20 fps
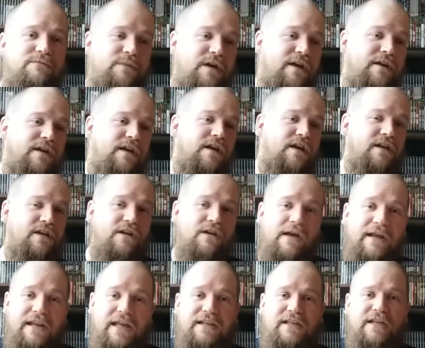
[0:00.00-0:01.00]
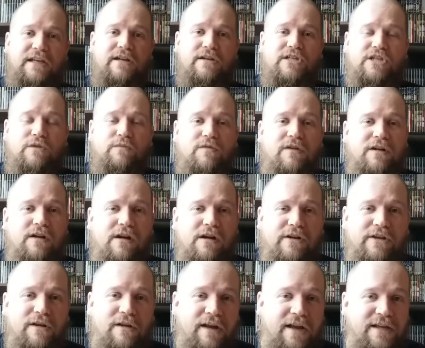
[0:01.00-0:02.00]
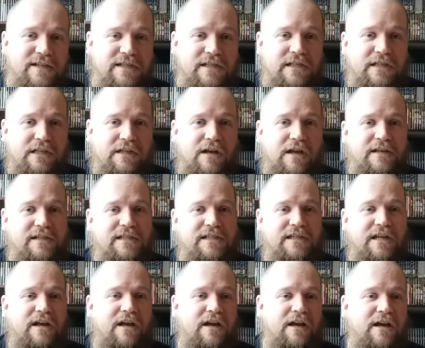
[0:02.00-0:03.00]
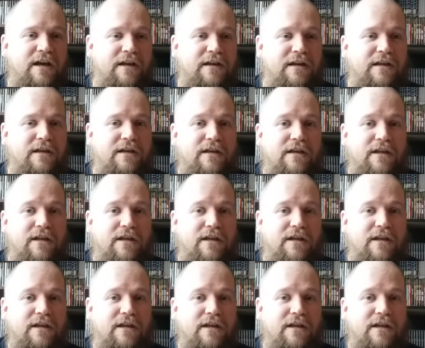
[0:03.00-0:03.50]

But you know, I'd like to hear. So, what are your guys' thoughts on?